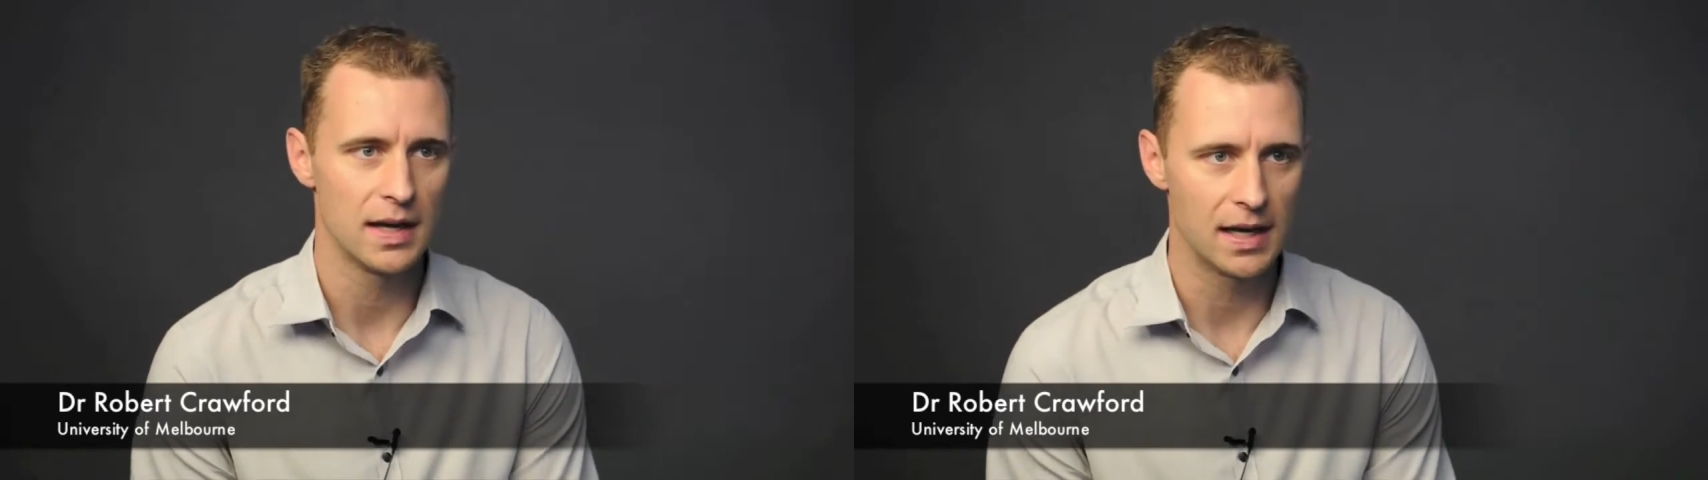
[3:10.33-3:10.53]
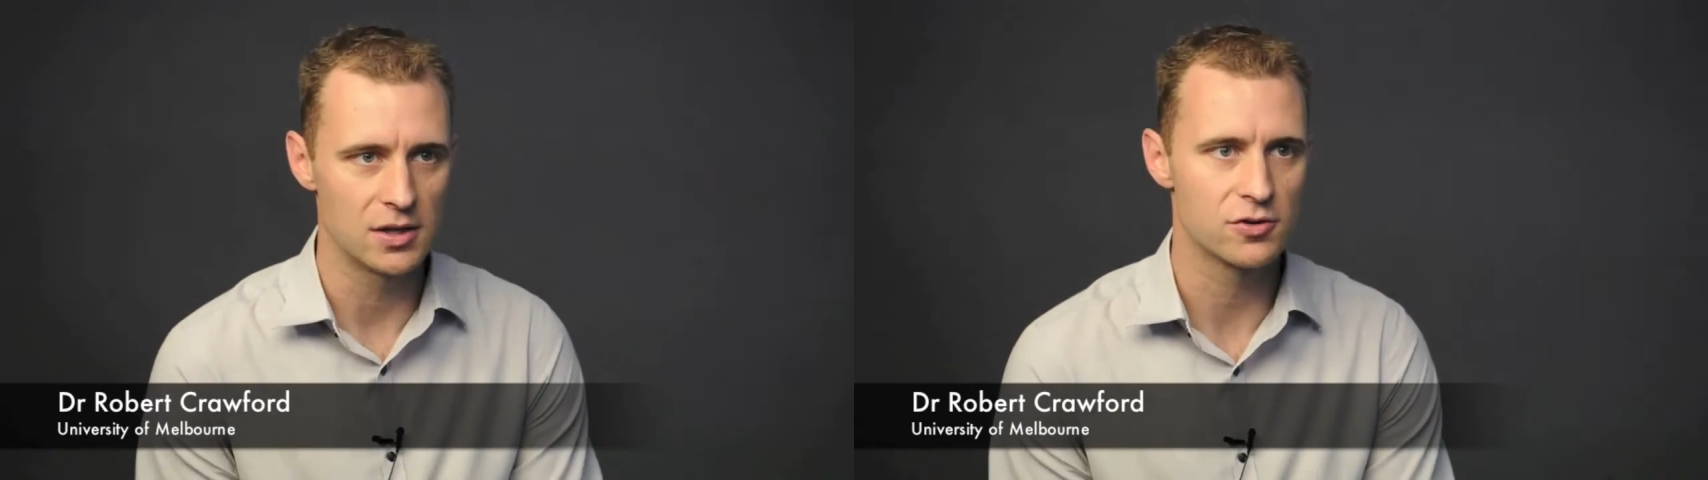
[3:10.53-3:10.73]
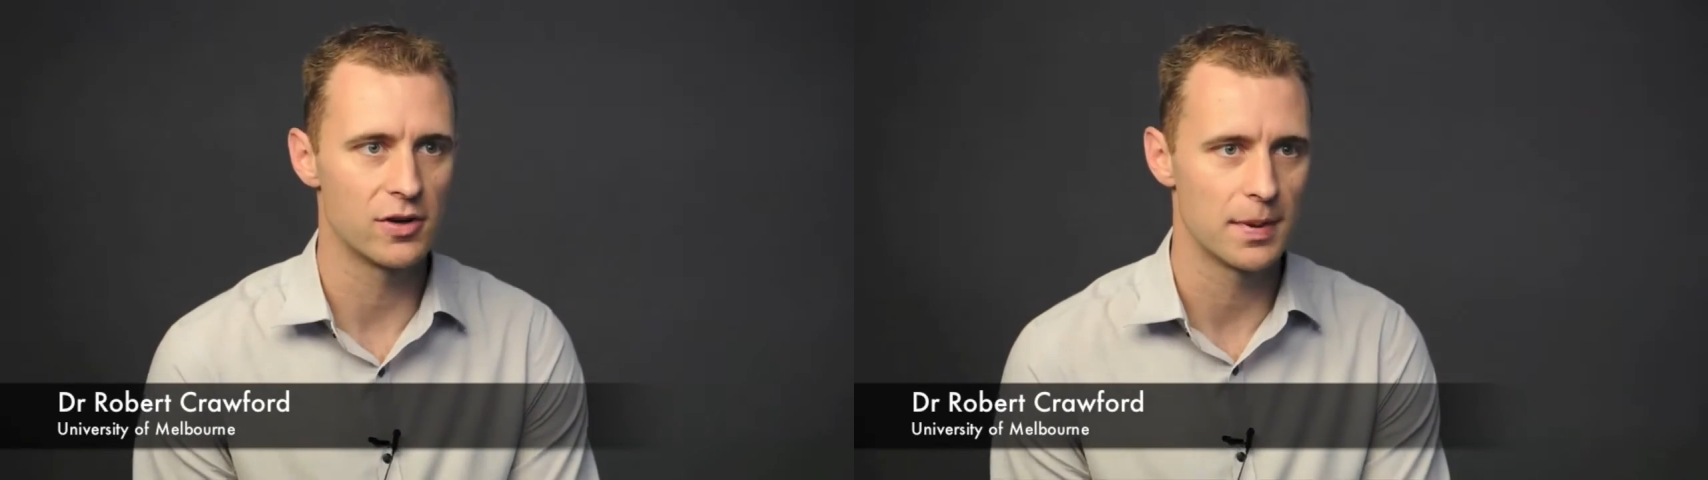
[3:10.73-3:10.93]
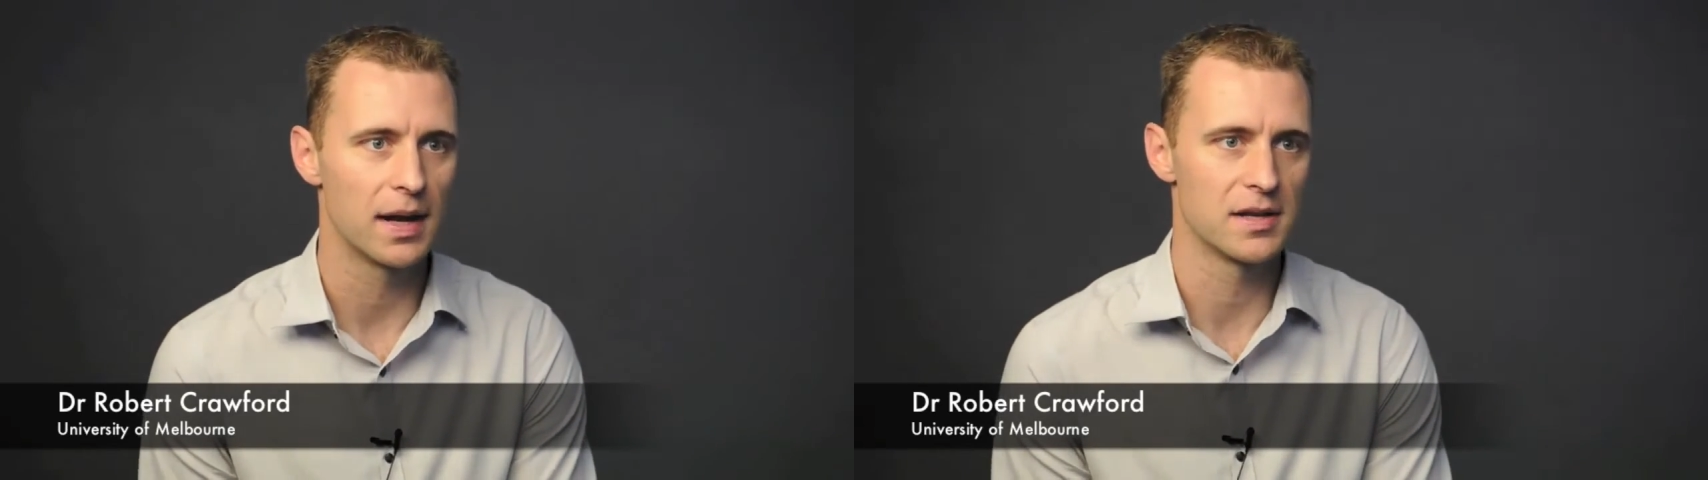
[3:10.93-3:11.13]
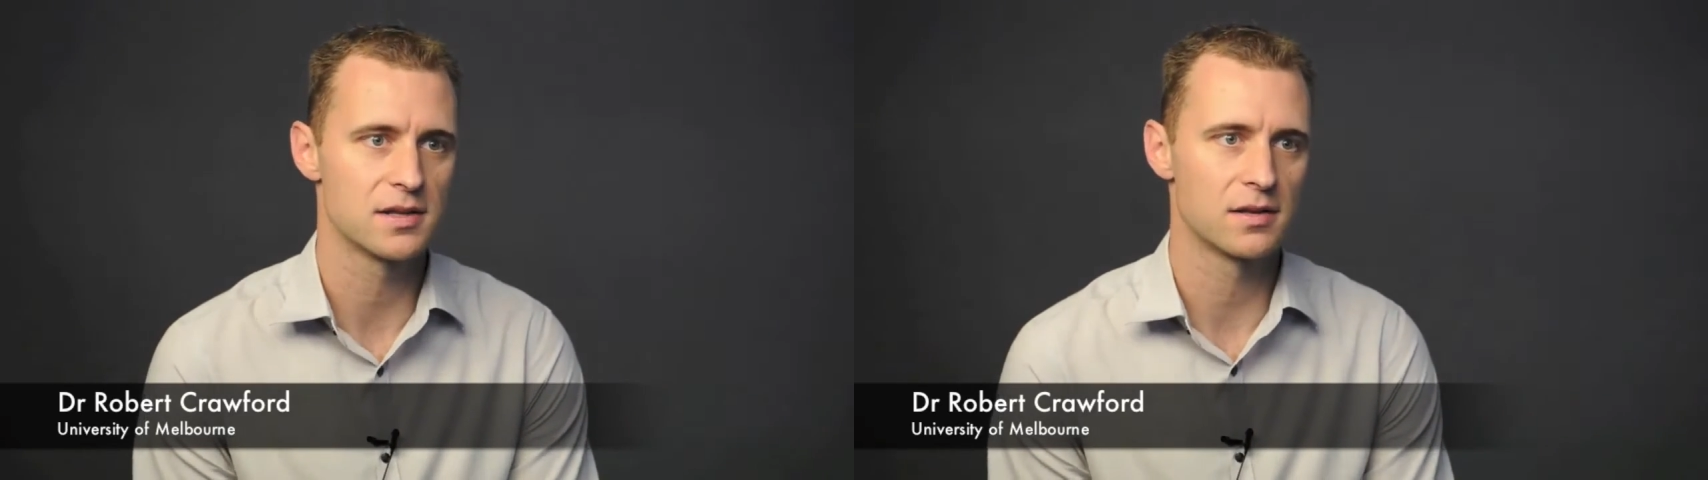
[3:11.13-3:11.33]

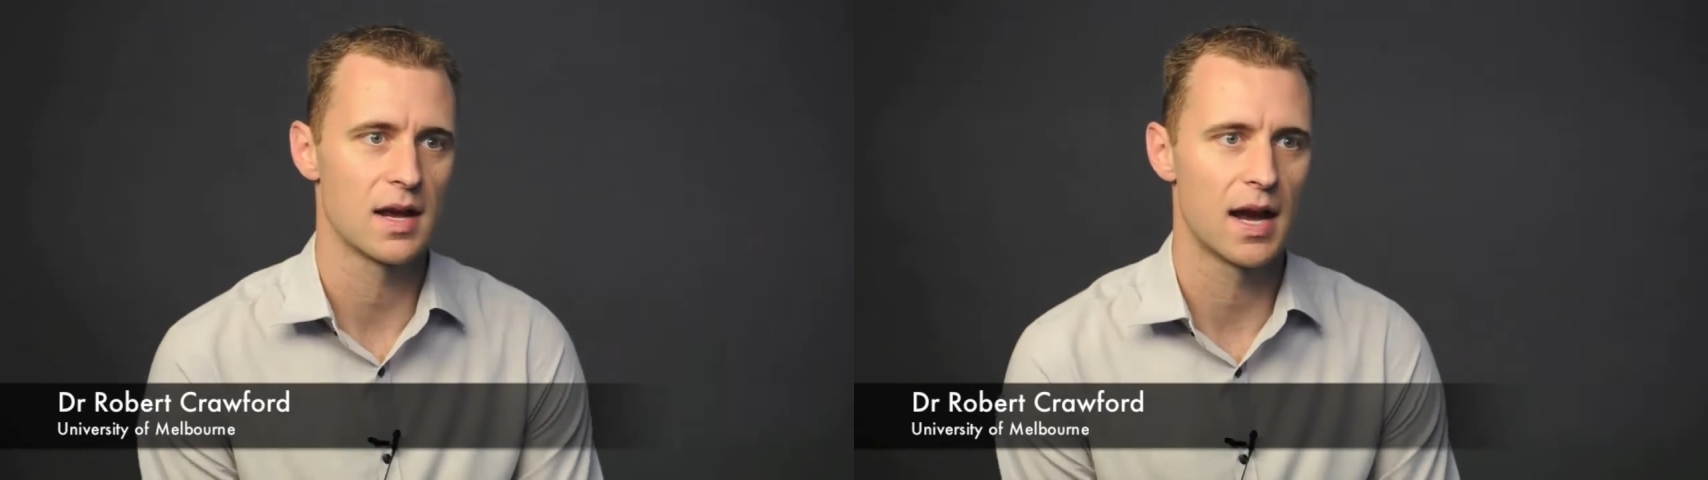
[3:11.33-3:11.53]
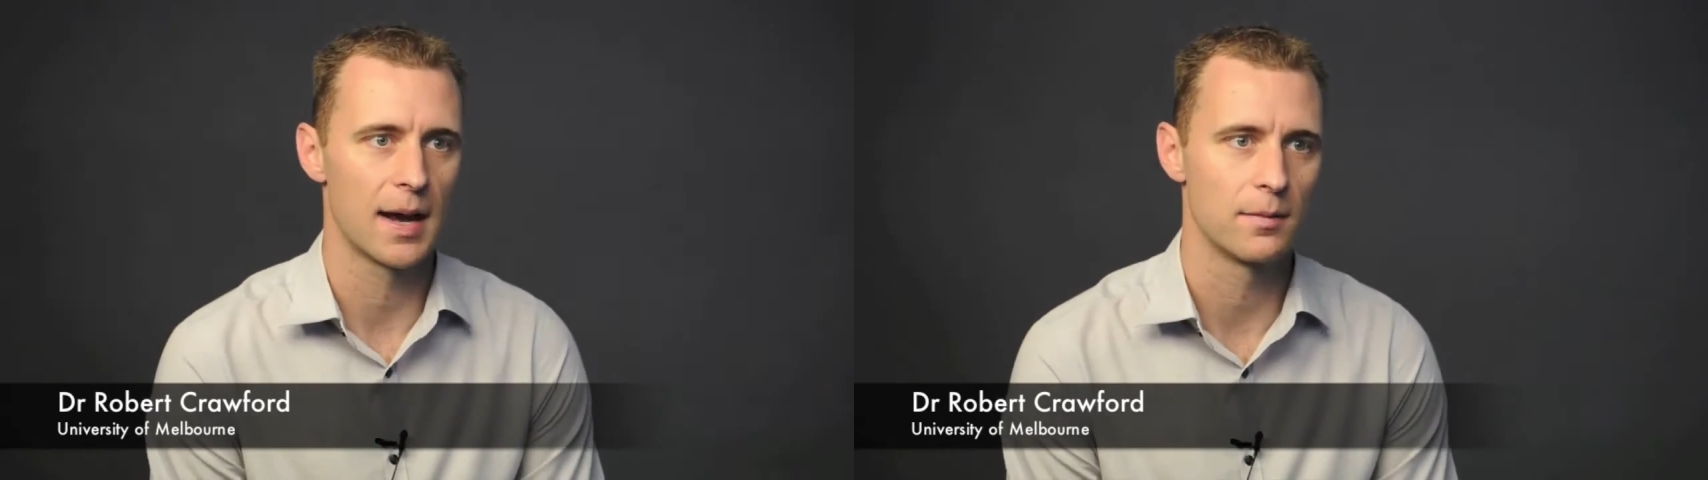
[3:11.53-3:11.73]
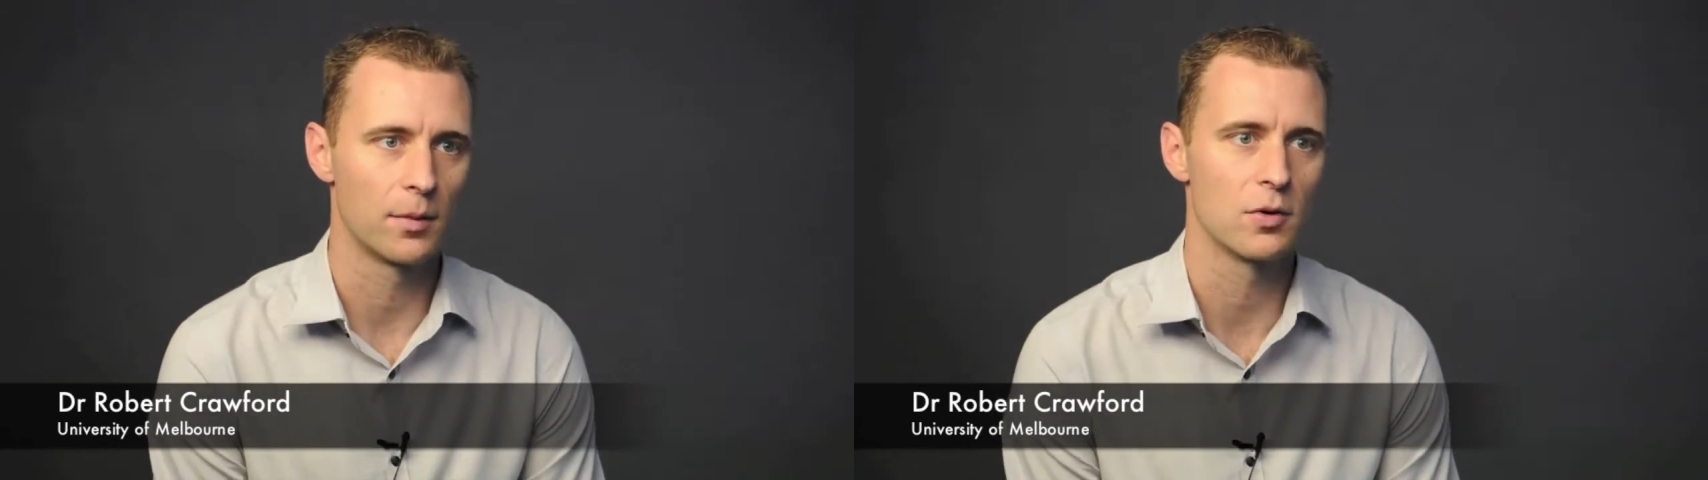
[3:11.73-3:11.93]
industry-based, um,